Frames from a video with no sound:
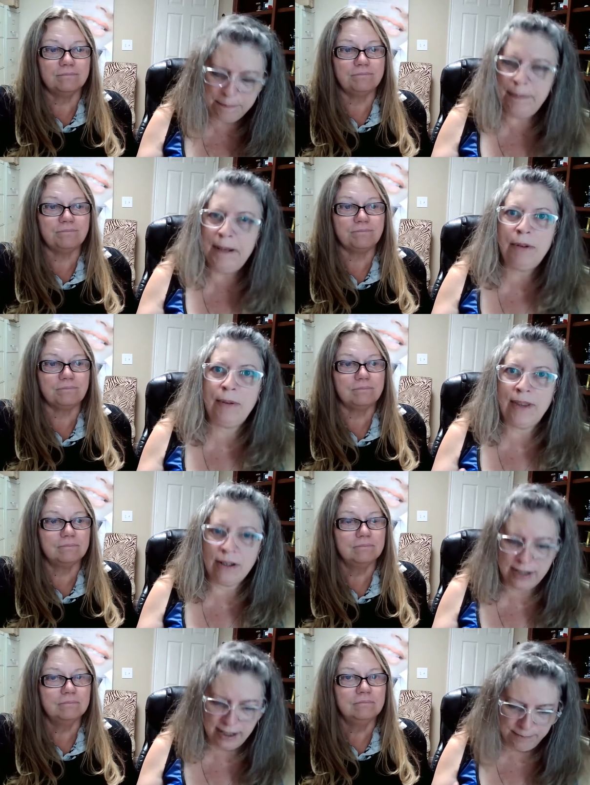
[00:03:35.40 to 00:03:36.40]
Speaker 1: people with
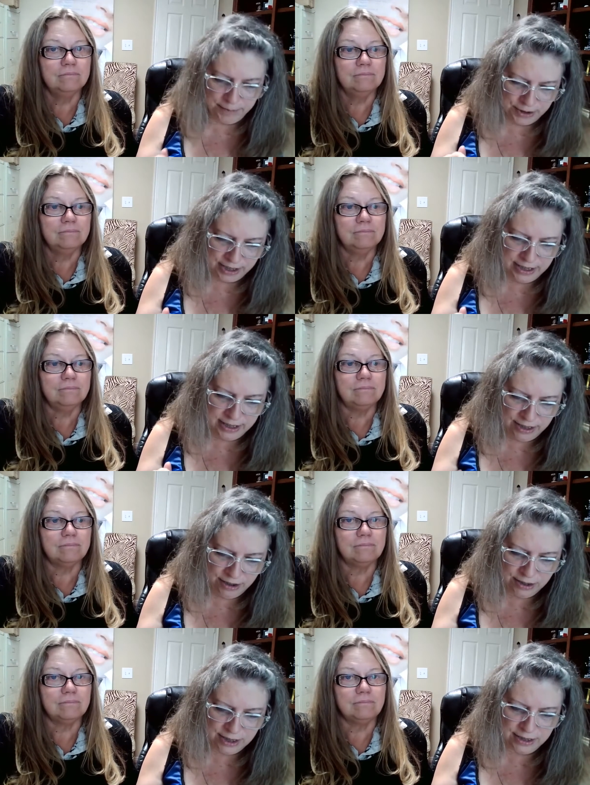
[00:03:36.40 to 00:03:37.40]
Alzheimer's
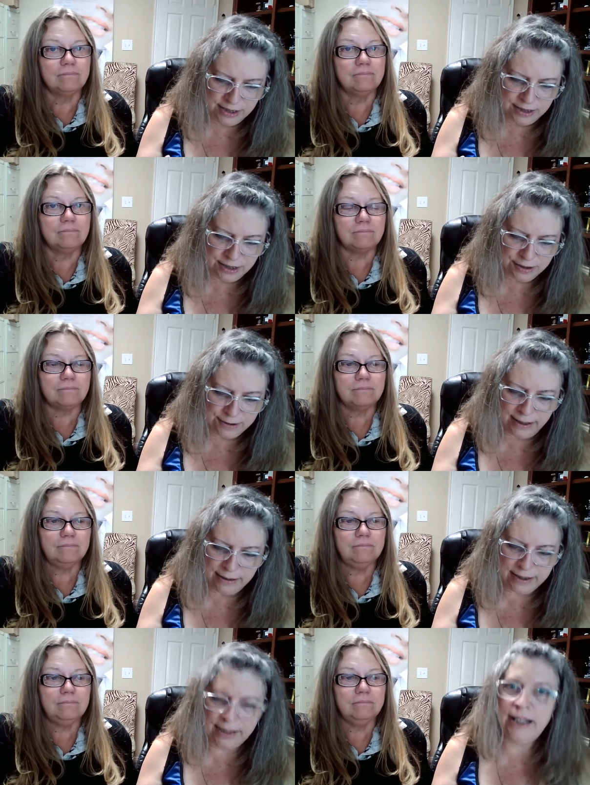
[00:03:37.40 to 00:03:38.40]
continue to deteriorate
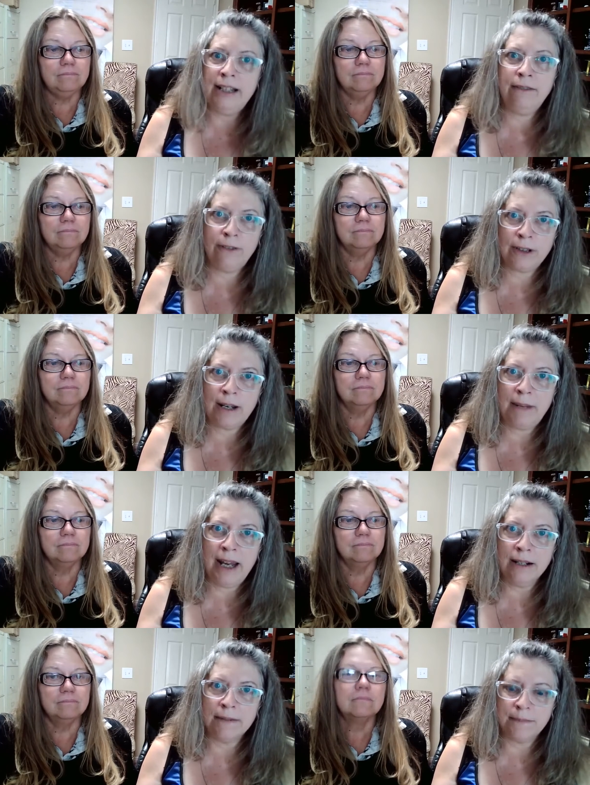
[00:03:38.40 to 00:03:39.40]
until they need full time
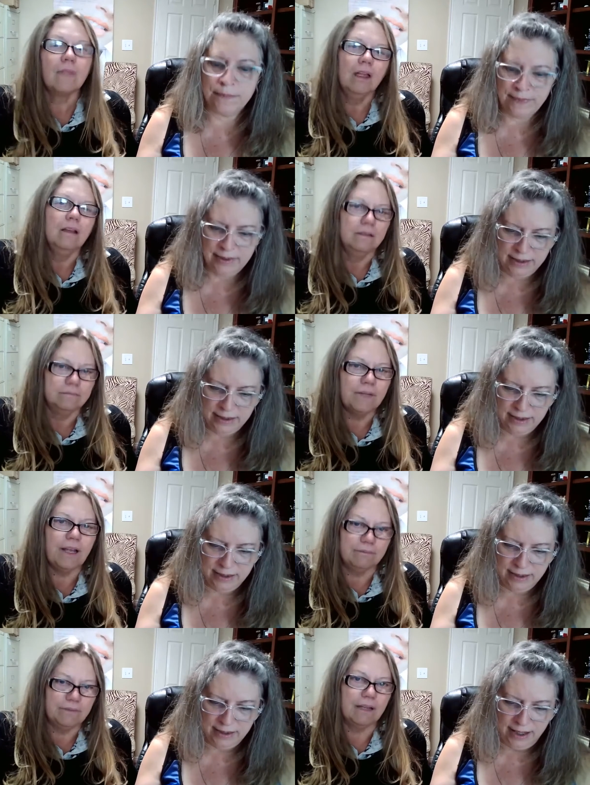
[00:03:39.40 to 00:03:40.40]
care.
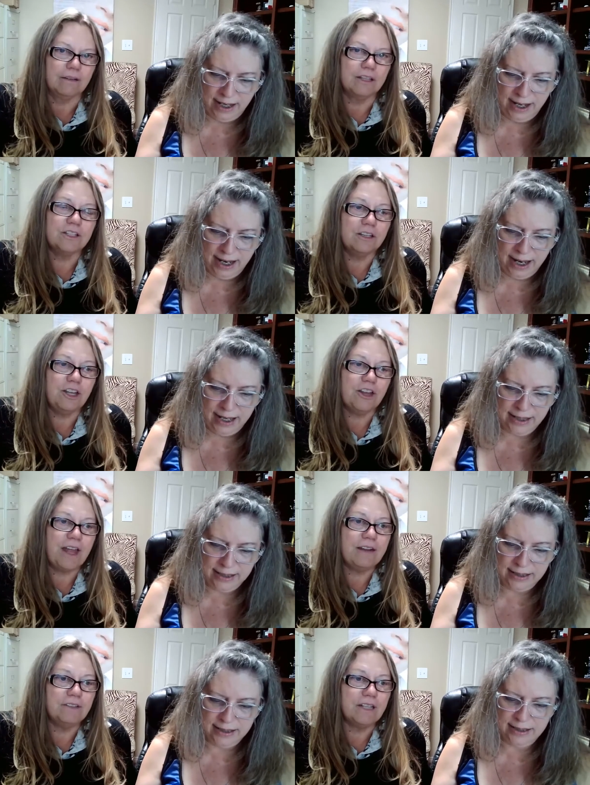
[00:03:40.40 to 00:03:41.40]
Yeah,
Speaker 2: yeah. Because you
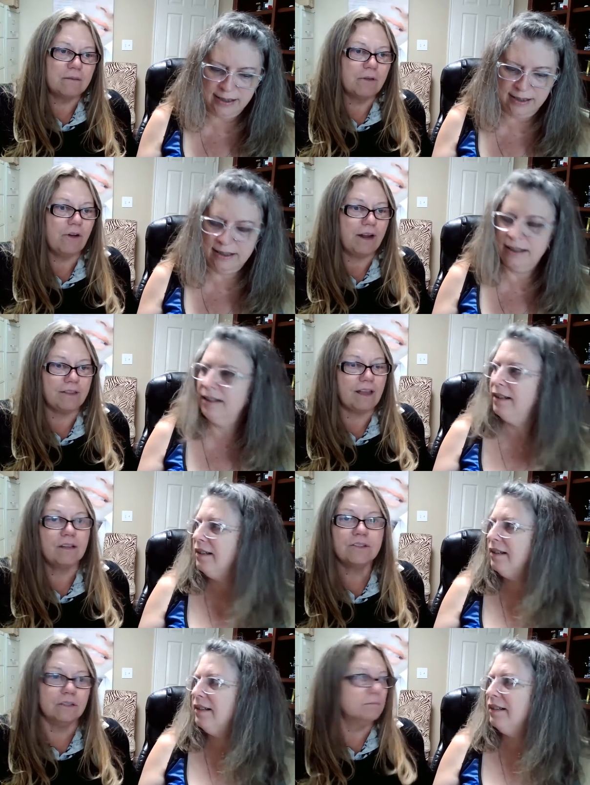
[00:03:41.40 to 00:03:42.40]
can't even let them go out of the
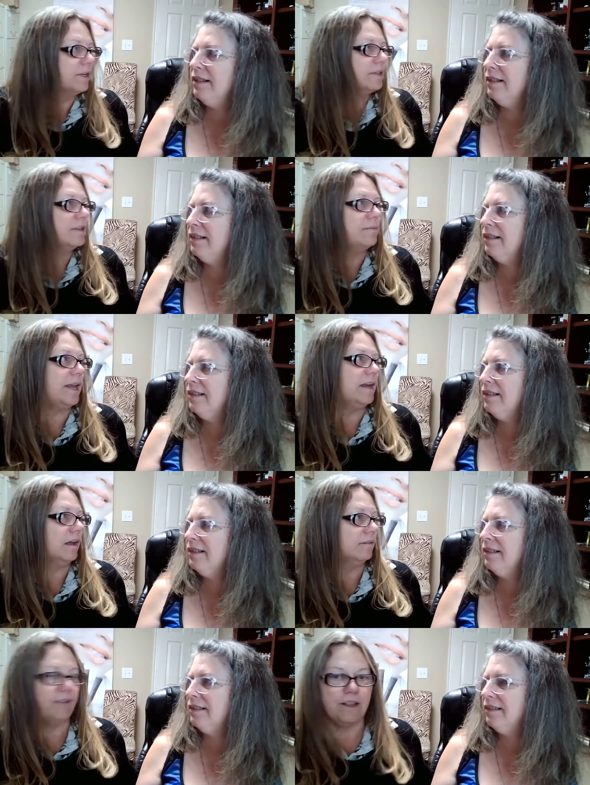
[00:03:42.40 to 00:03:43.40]
house alone because they may
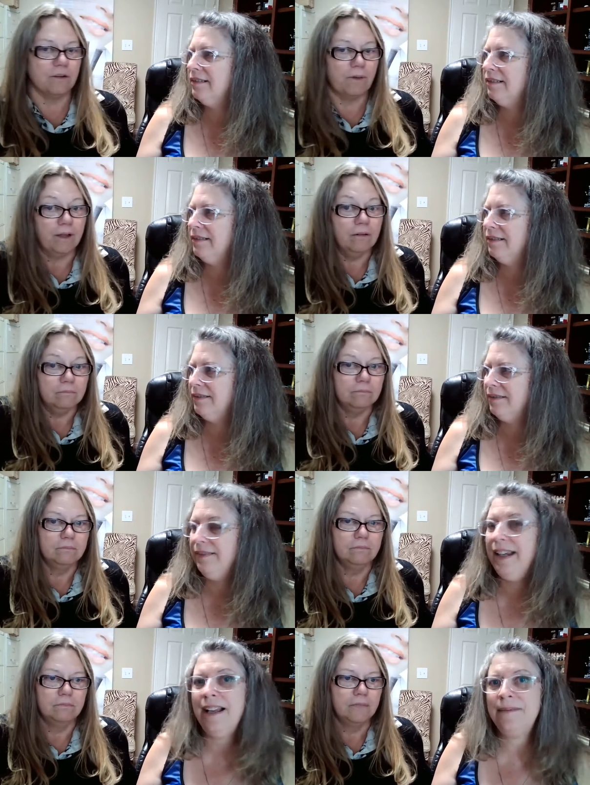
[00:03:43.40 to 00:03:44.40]
not find their way home.
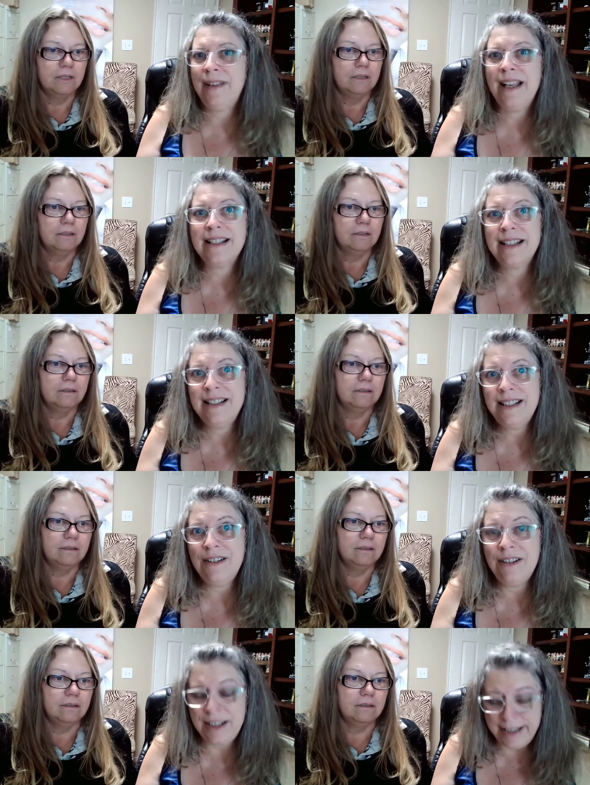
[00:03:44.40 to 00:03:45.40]
Speaker 1: Yeah, and is
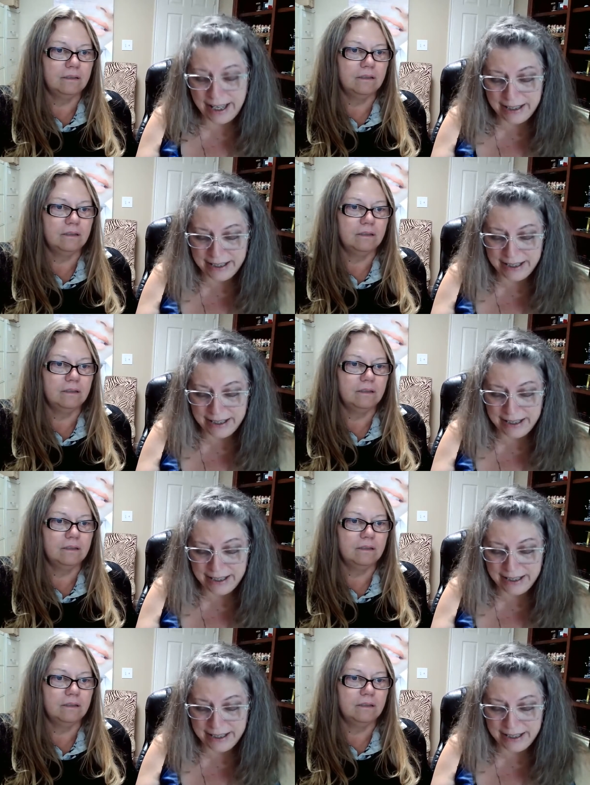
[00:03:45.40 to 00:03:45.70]
considered a death